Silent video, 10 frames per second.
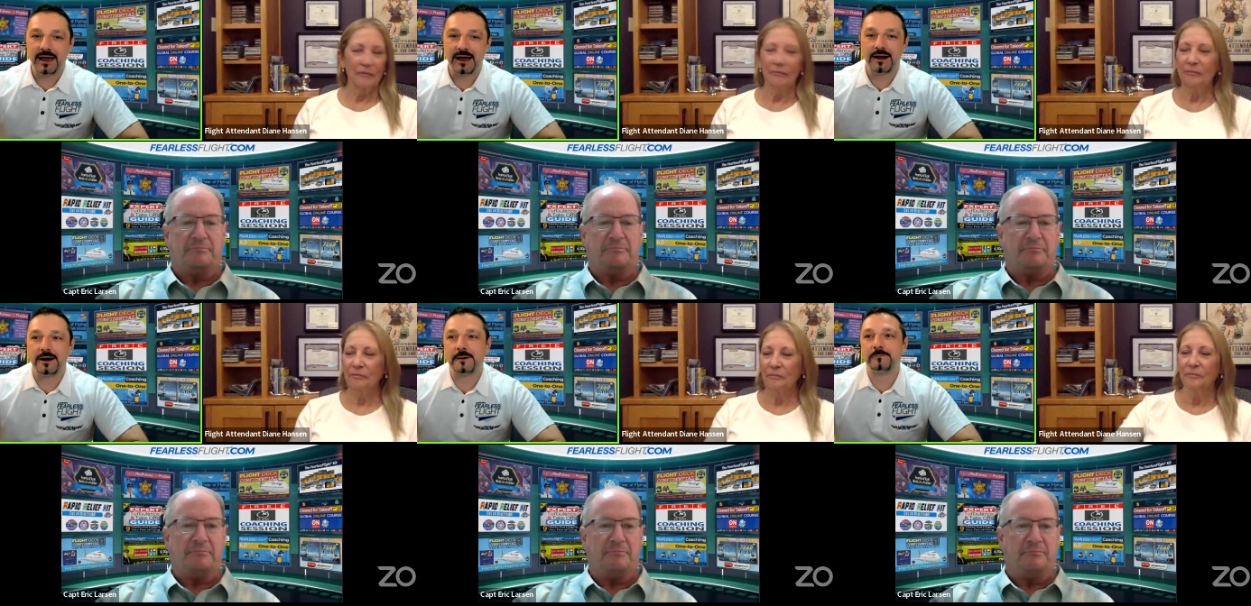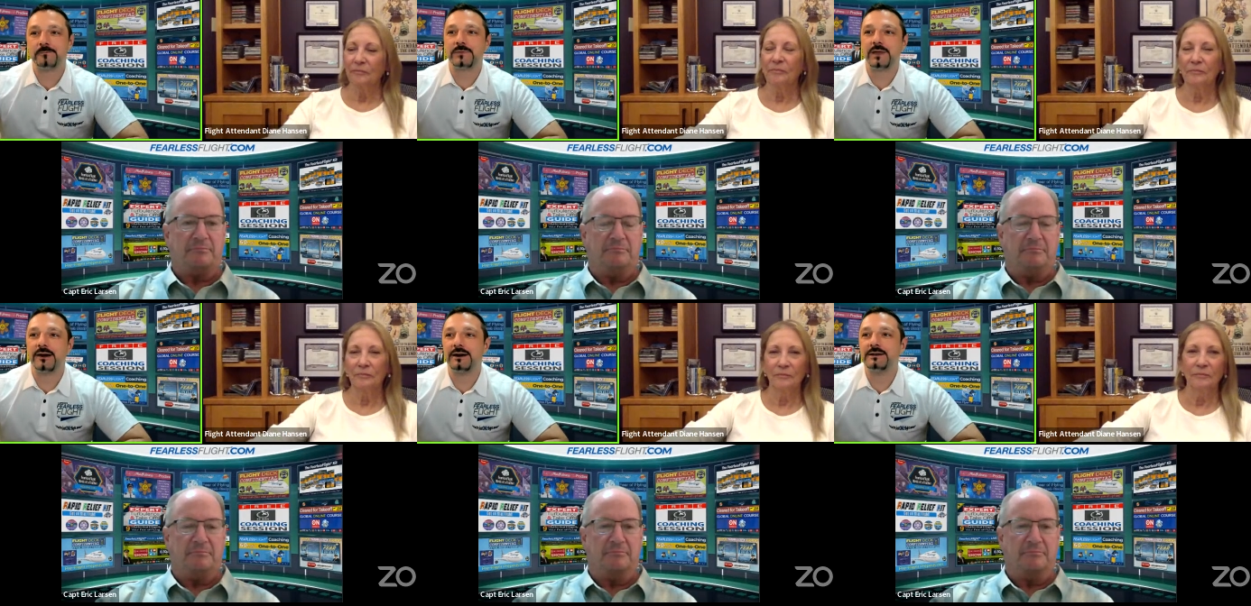Speaker 1: Um,
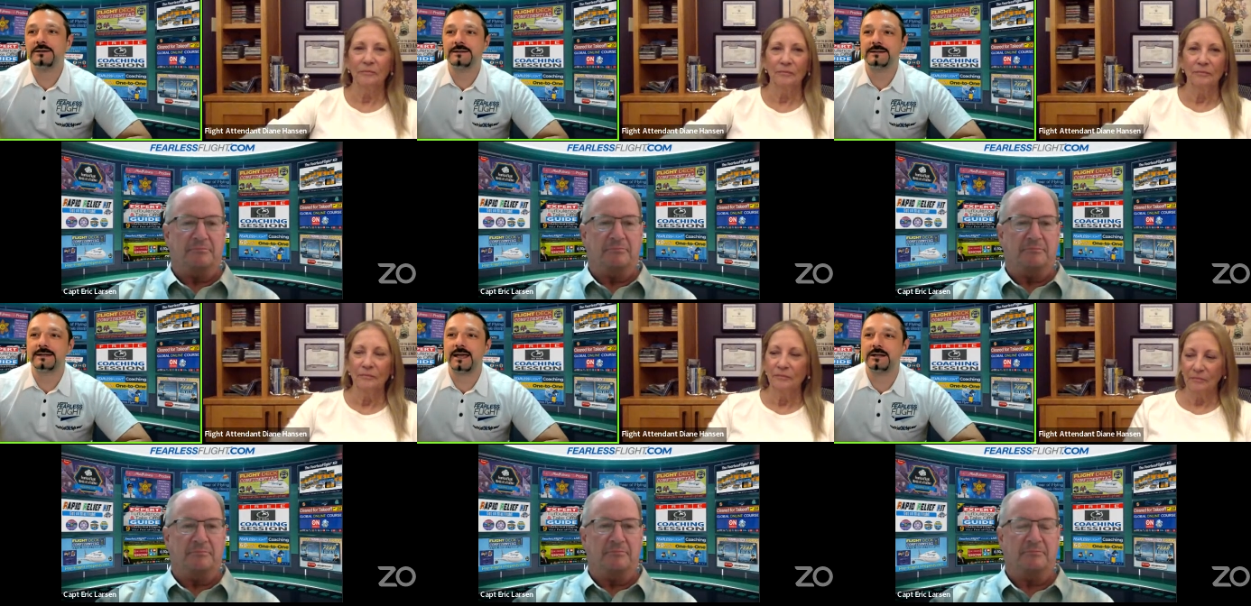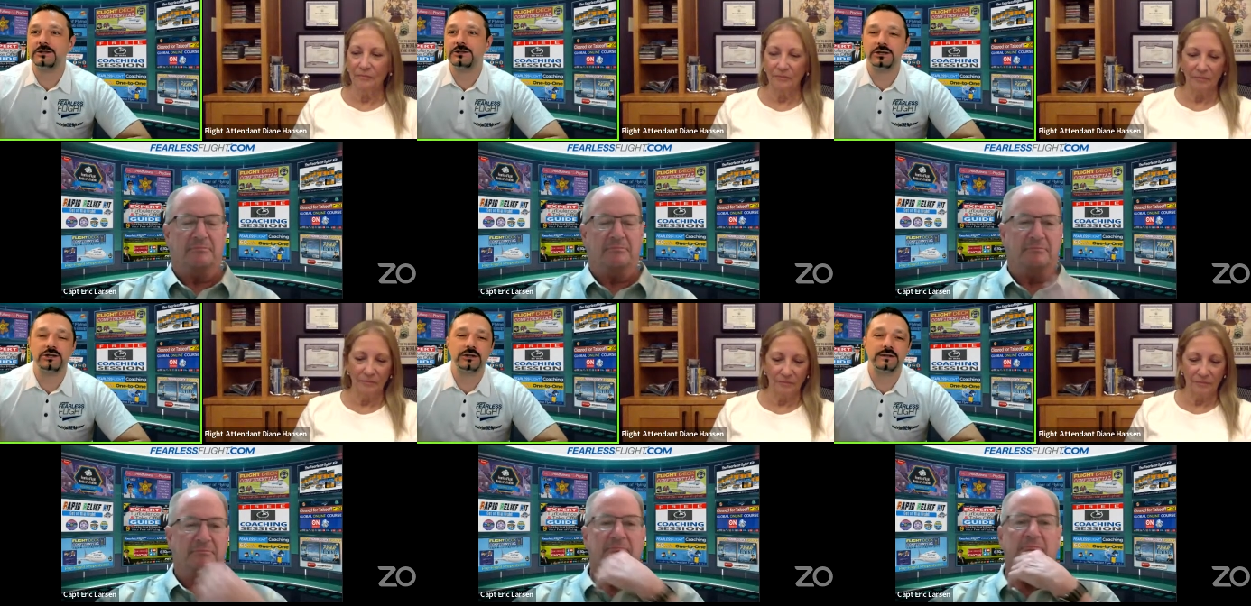Erin said
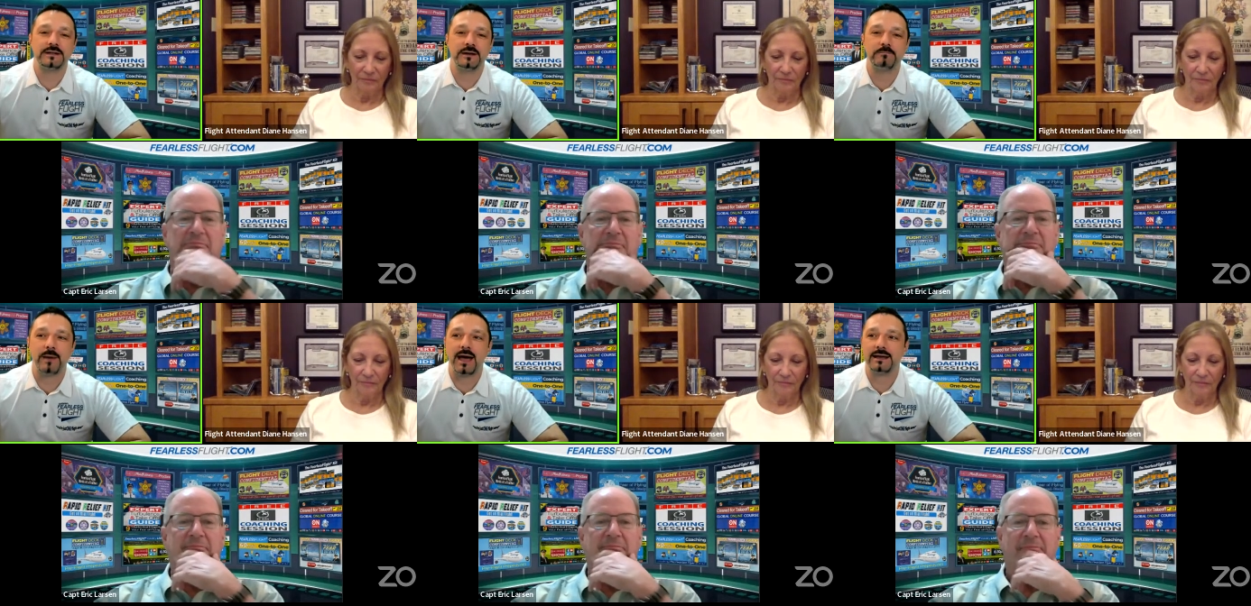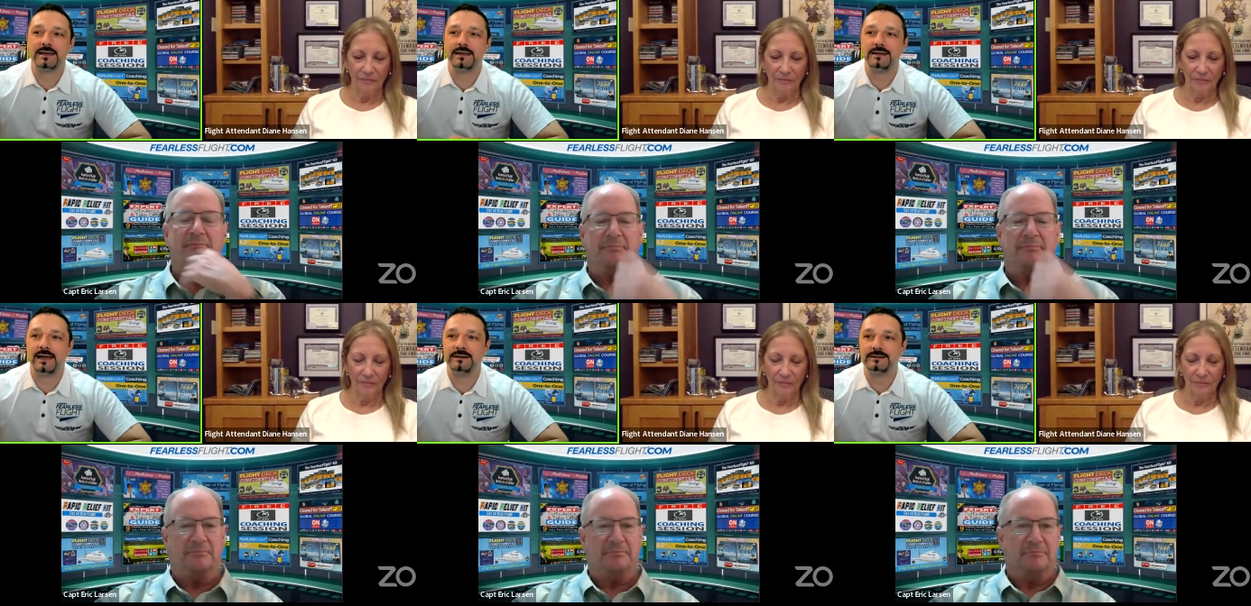she just got back
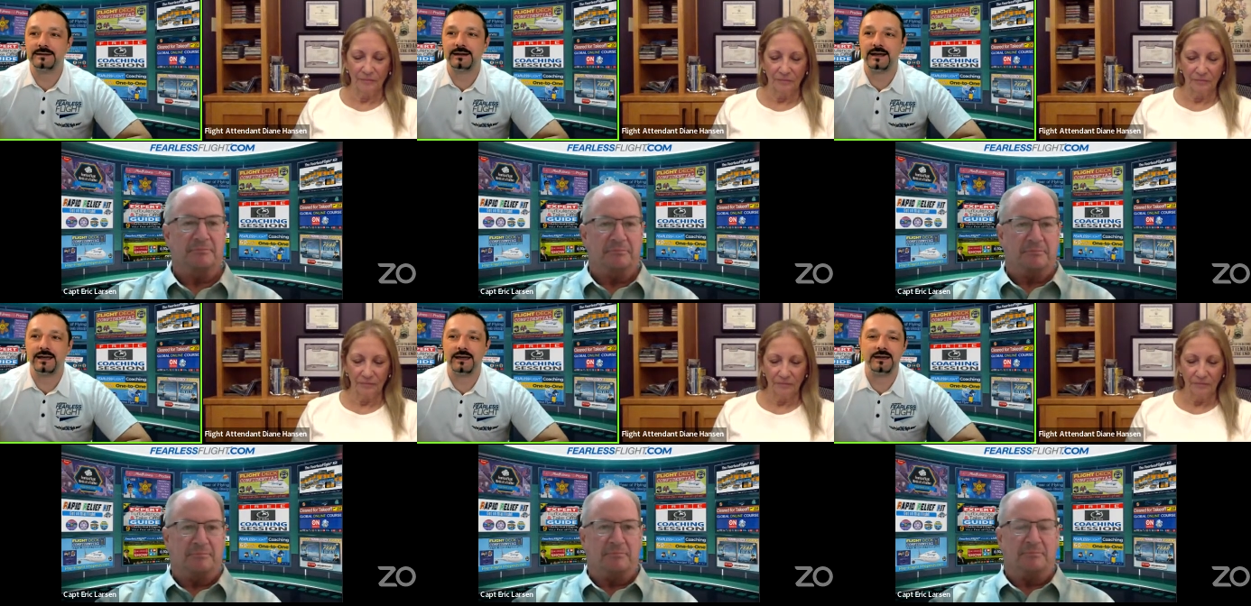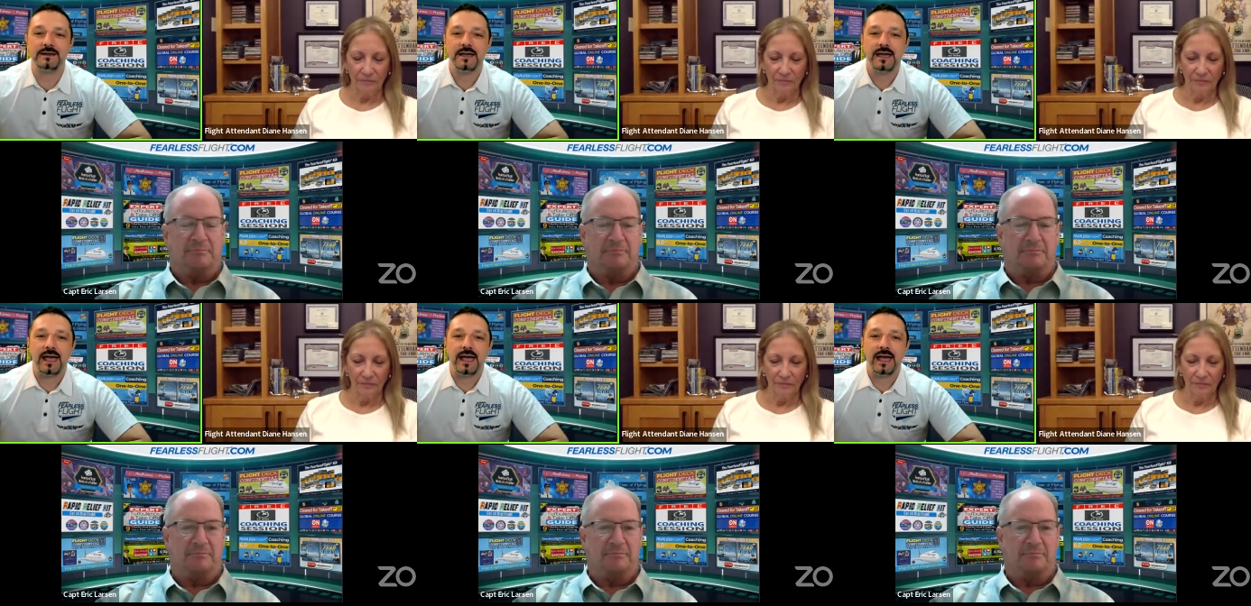yesterday